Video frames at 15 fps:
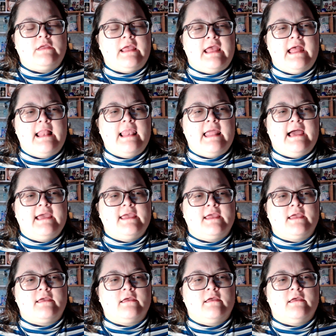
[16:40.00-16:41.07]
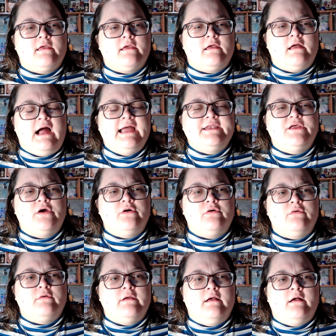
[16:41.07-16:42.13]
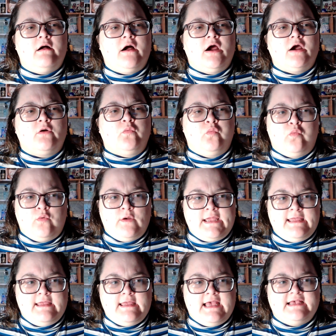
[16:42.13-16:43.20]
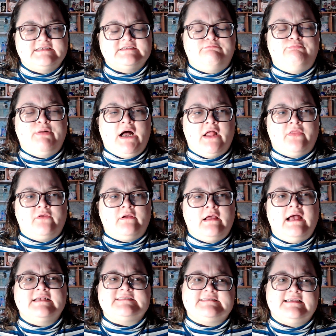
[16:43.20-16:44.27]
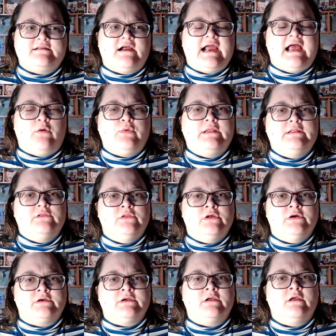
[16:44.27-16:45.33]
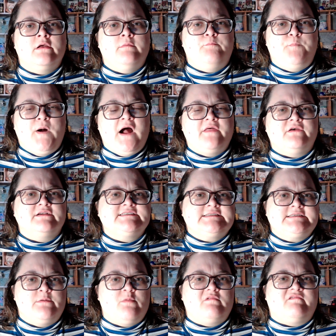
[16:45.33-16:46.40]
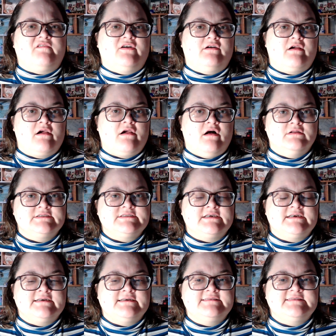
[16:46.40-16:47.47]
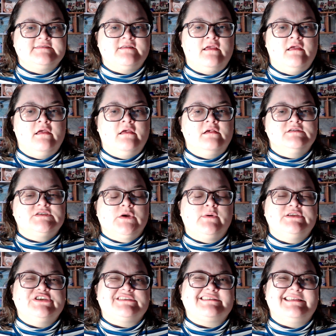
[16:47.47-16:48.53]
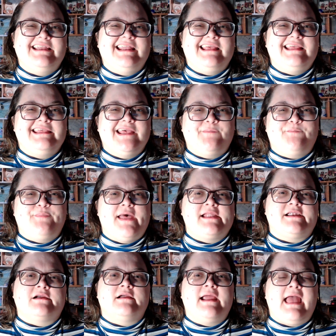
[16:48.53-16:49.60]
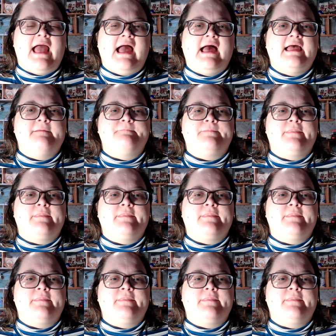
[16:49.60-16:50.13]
like, I know our weight has bothered us, and how we look bothers some of our alters, so we just need to get better at